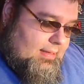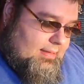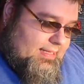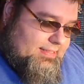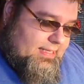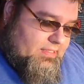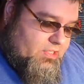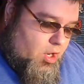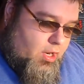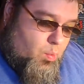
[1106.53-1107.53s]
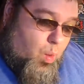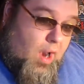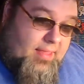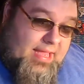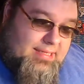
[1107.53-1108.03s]
let's get started.
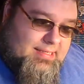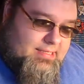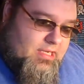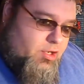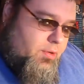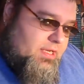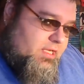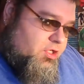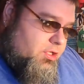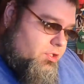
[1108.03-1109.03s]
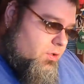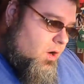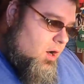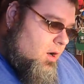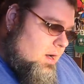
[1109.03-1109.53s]
One of these is a new addition to
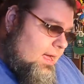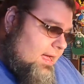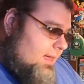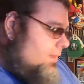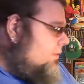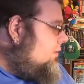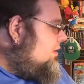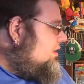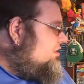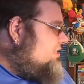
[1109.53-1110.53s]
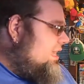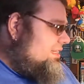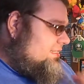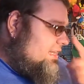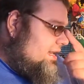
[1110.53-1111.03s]
our
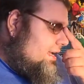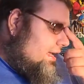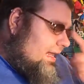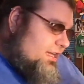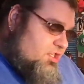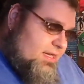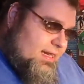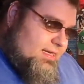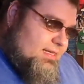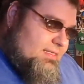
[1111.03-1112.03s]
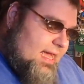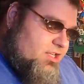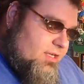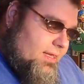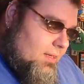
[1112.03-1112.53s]
Sega CD collection, and it is
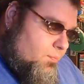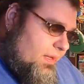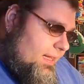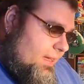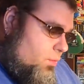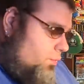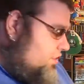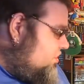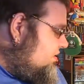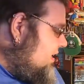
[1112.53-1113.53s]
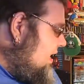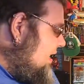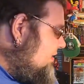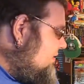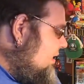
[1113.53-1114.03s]
actually complete, which is
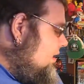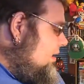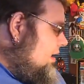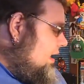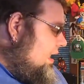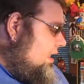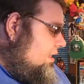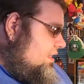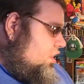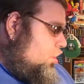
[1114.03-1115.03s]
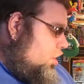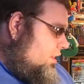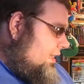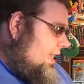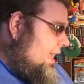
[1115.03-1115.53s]
nice.
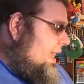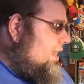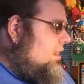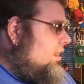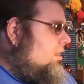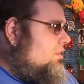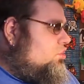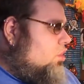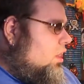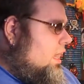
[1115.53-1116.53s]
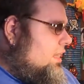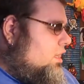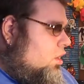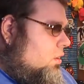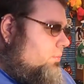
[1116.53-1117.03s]
Hook and Sherlock
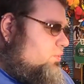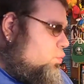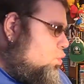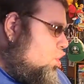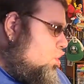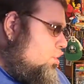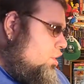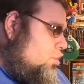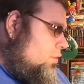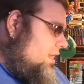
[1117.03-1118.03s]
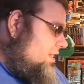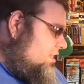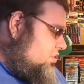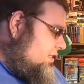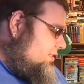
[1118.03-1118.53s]
Holmes were new
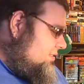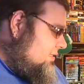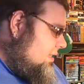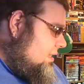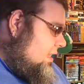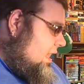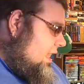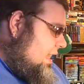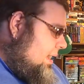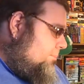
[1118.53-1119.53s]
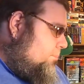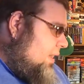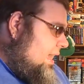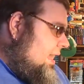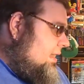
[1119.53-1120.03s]
additions,
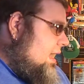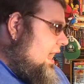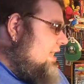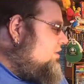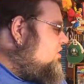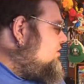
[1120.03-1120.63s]
but I